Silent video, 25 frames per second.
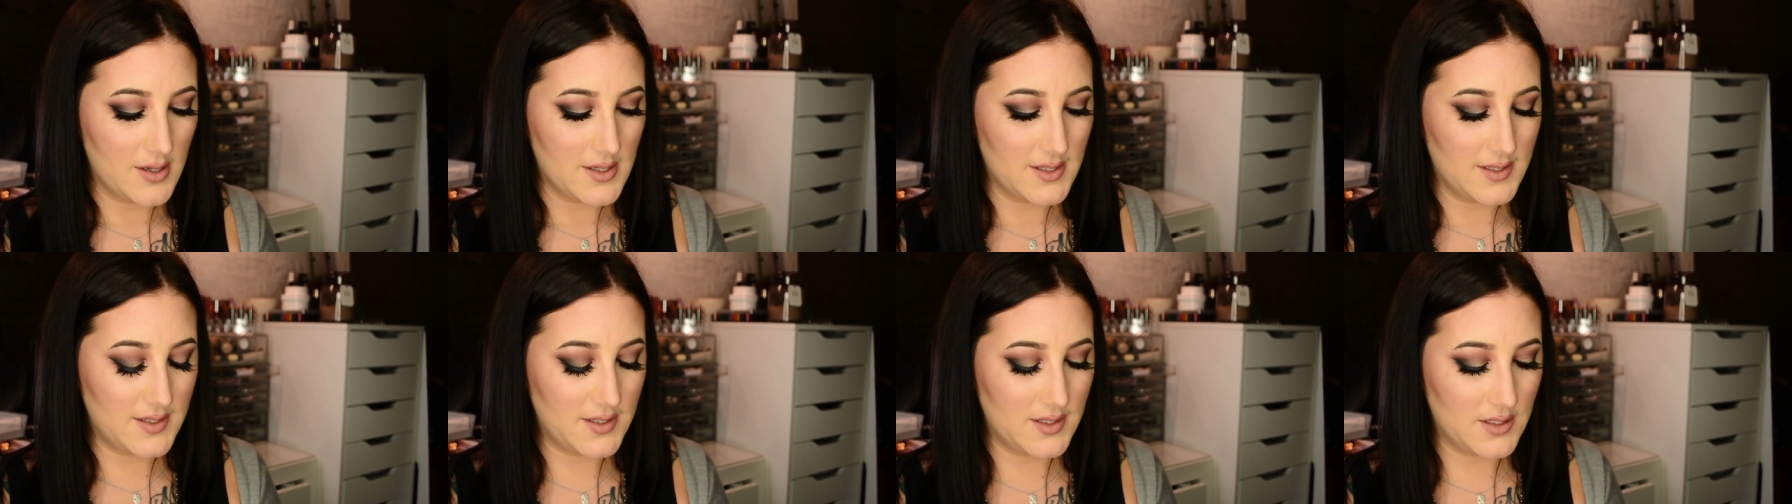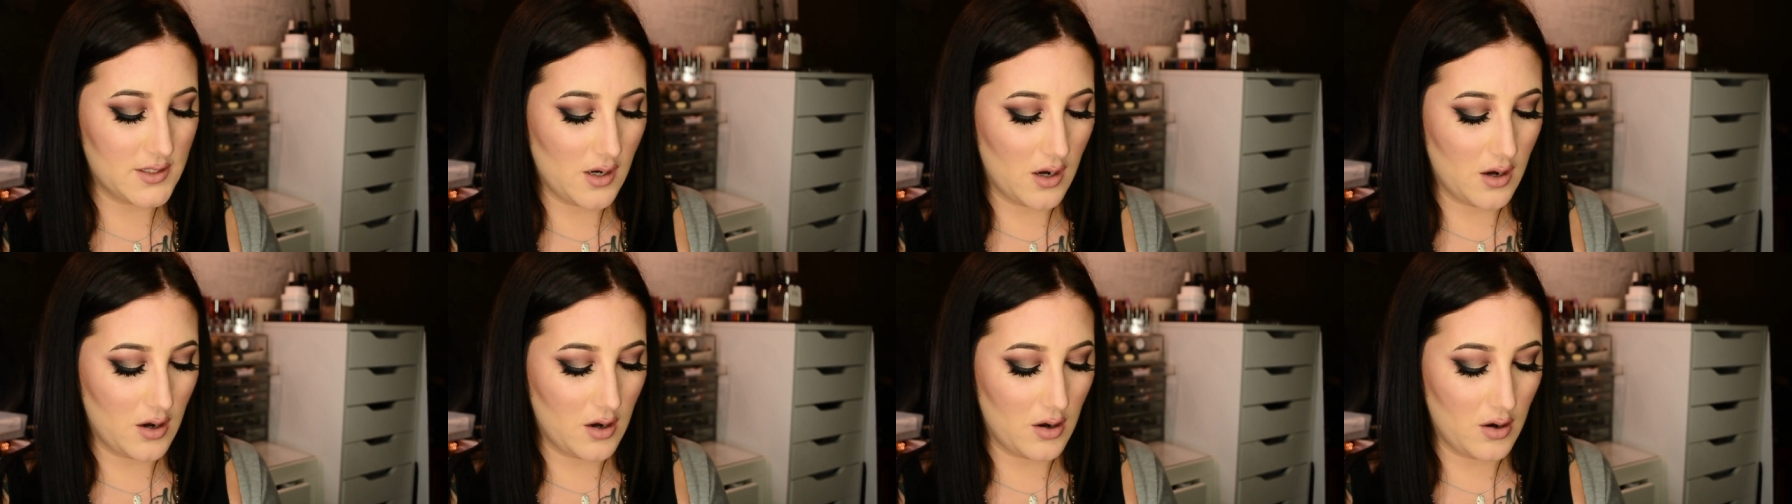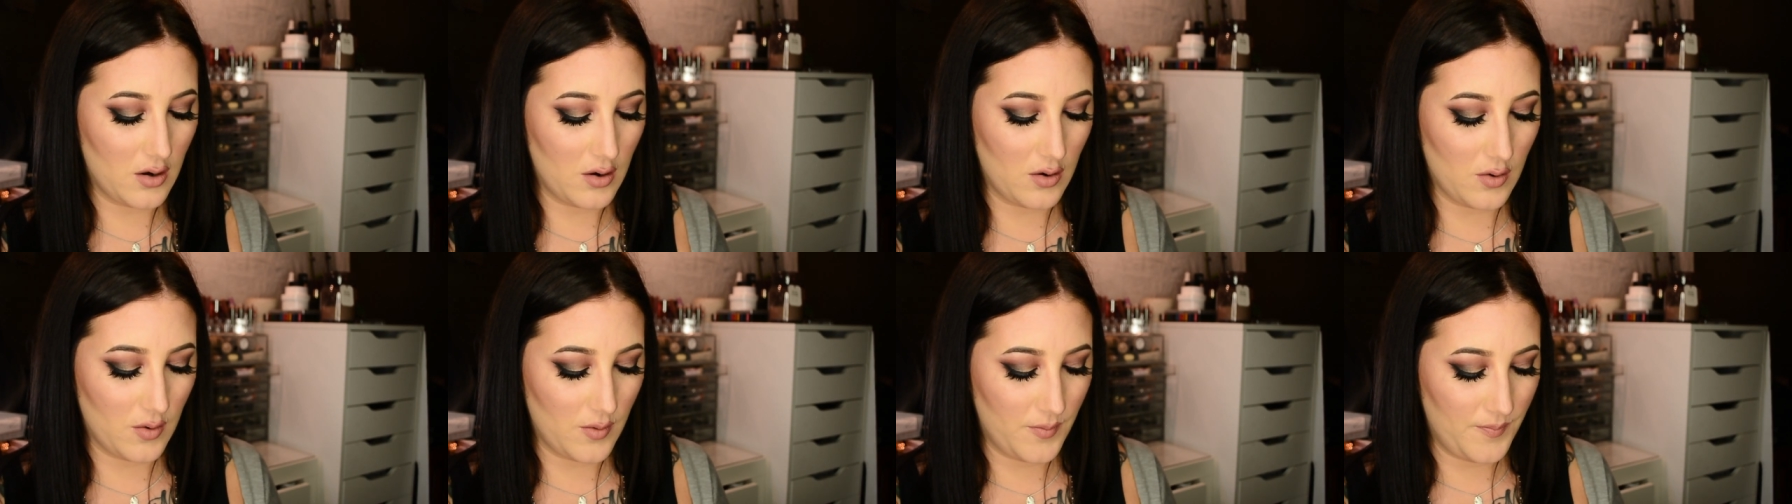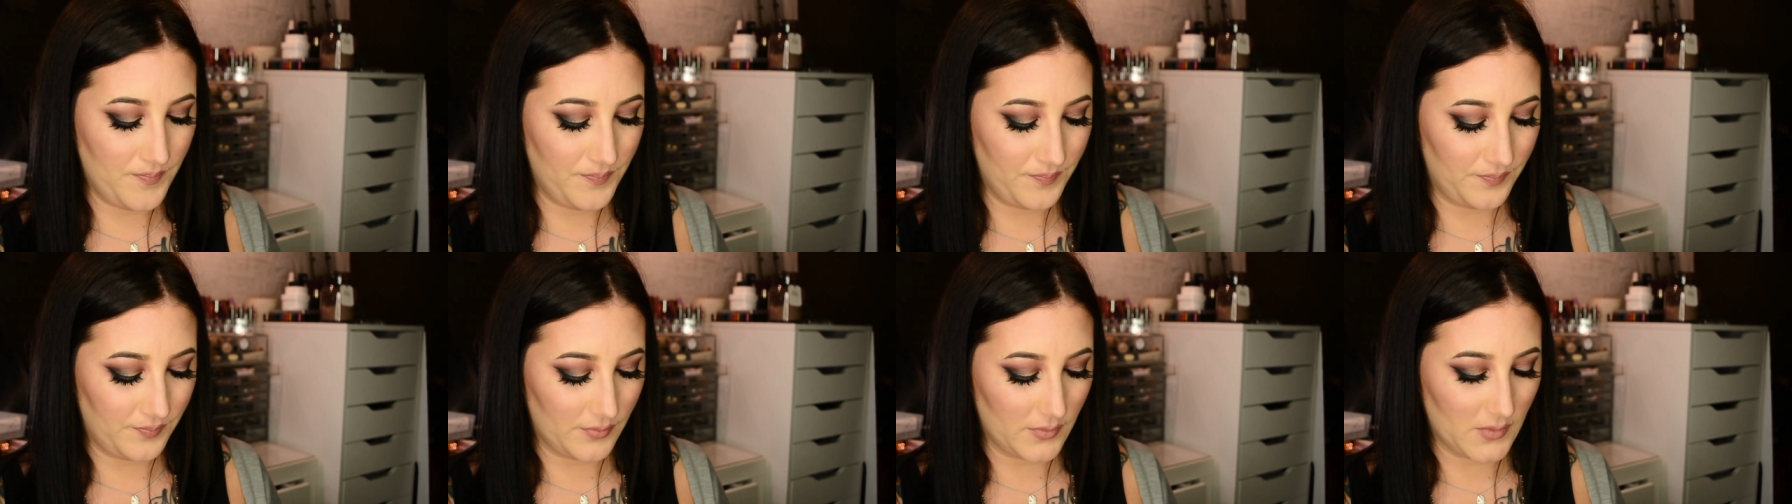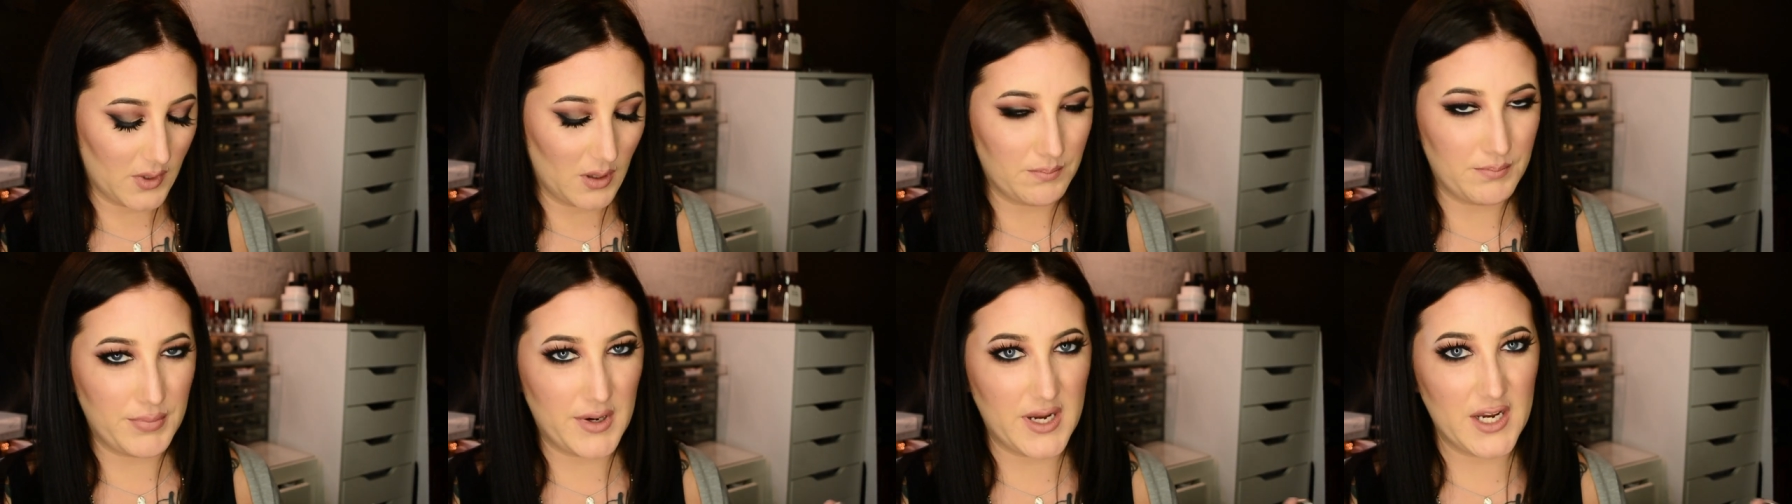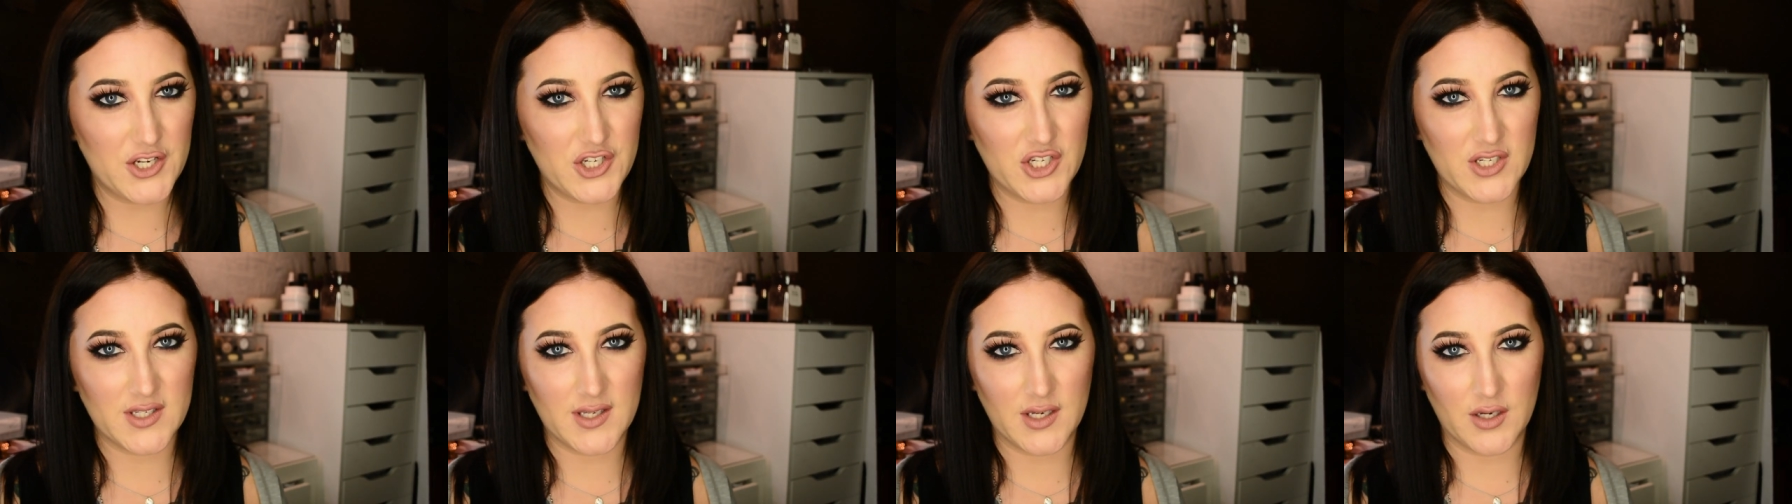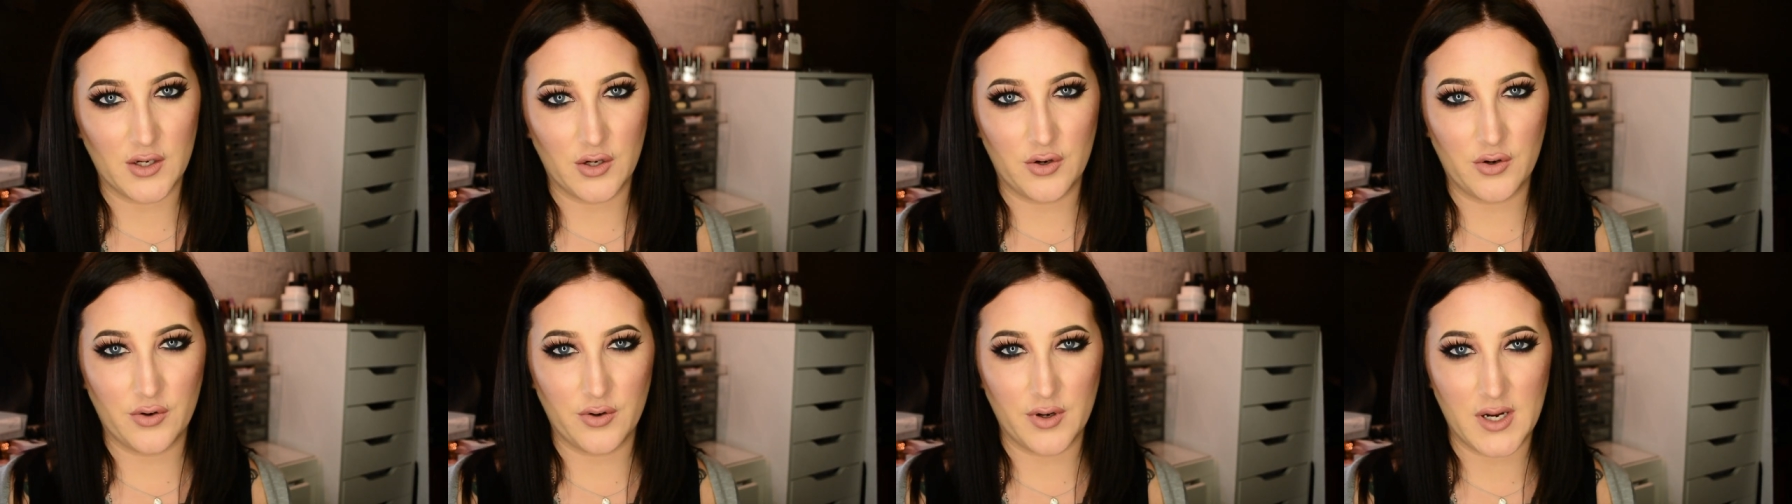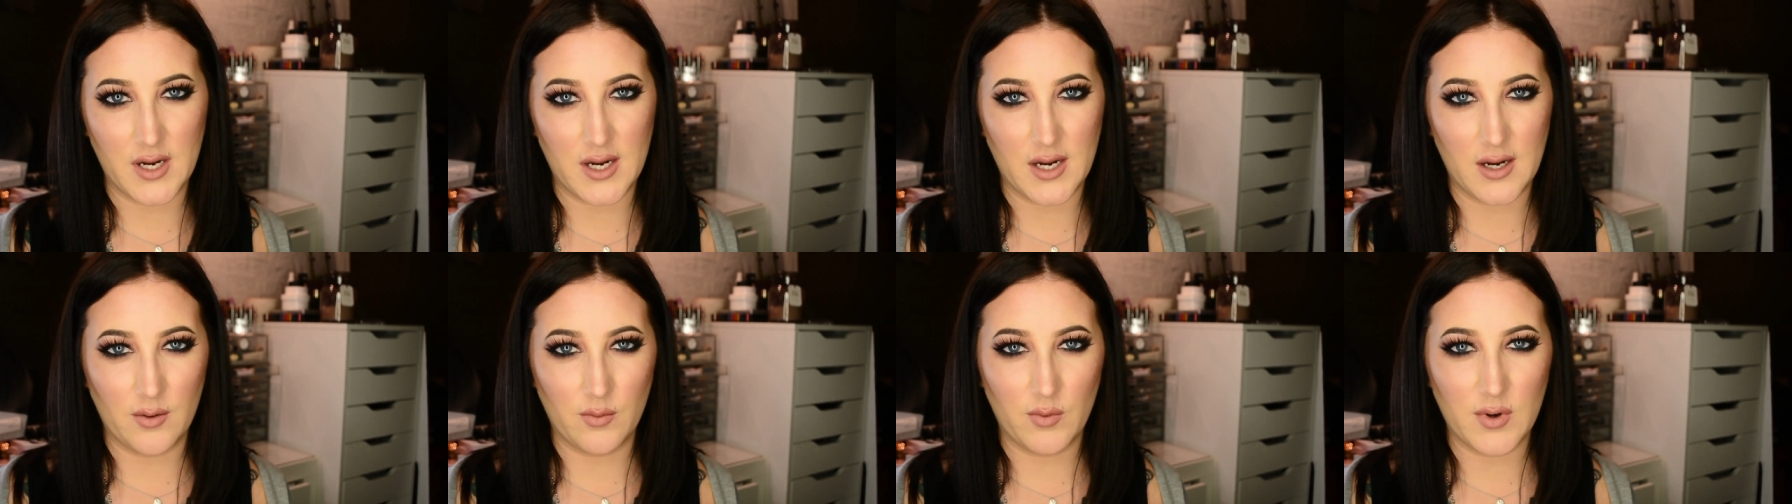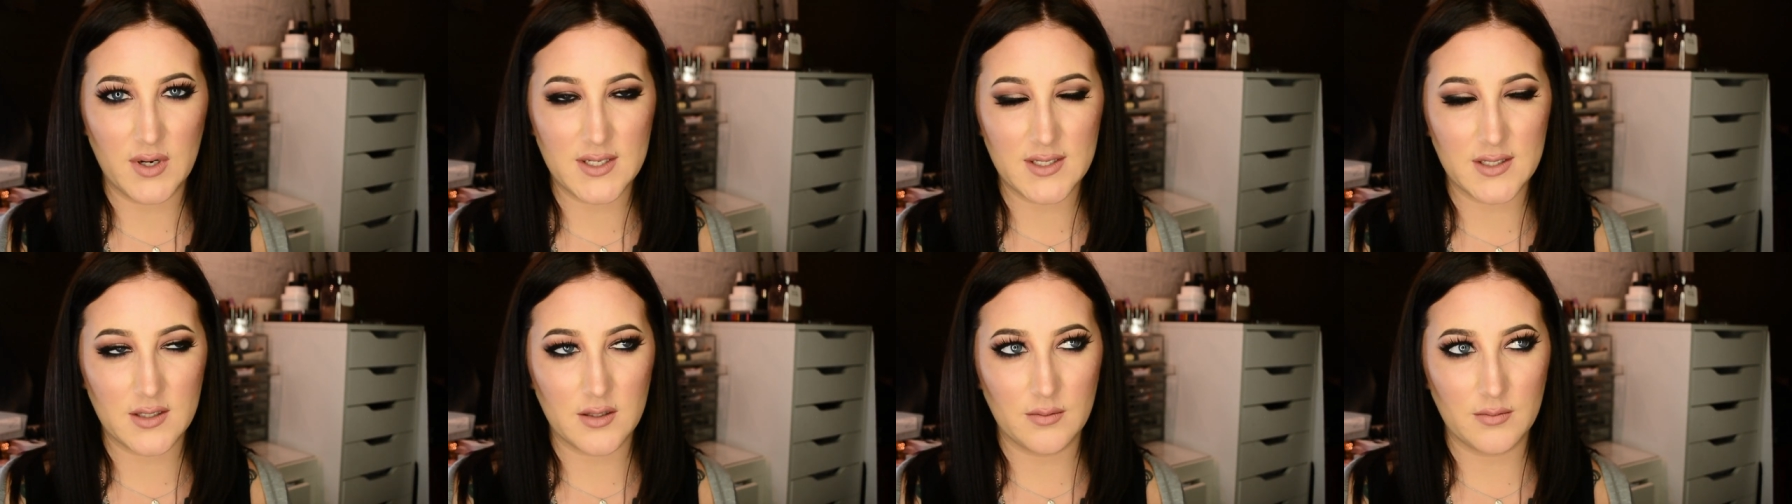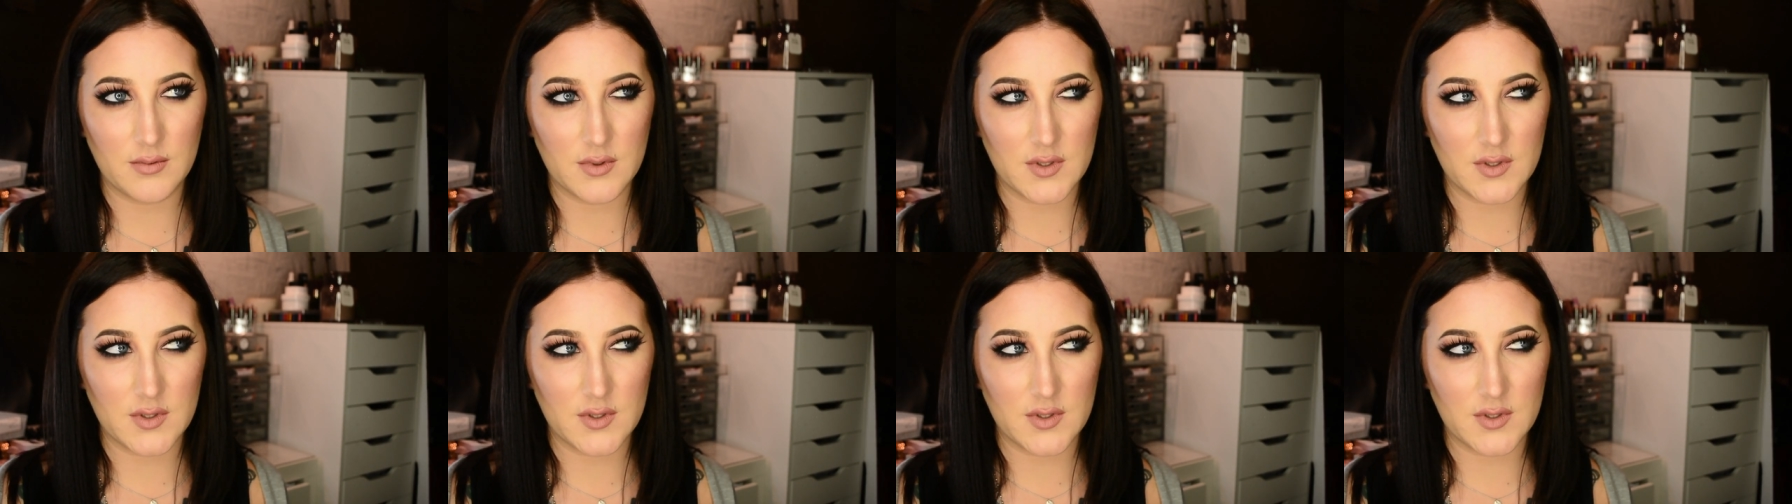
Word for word: So Peaches and Cream, what's,